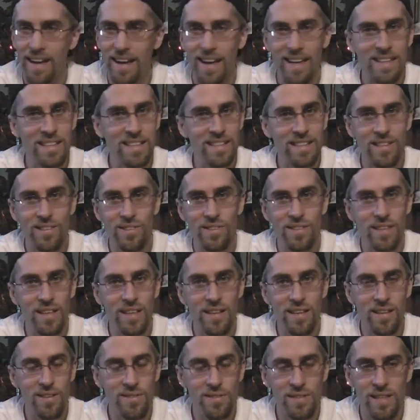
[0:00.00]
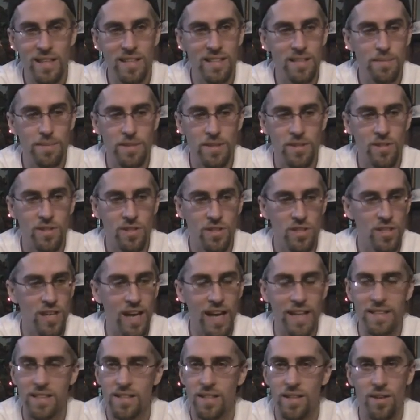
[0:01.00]
I still think Houston has the
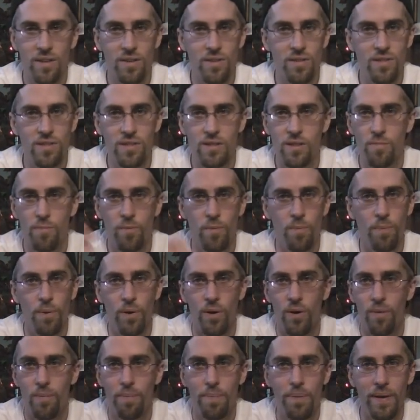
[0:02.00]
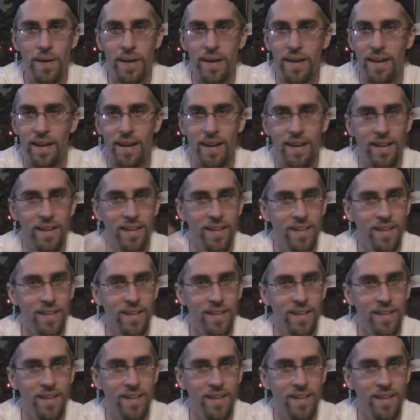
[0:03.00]
shot to go to the Super Bowl, but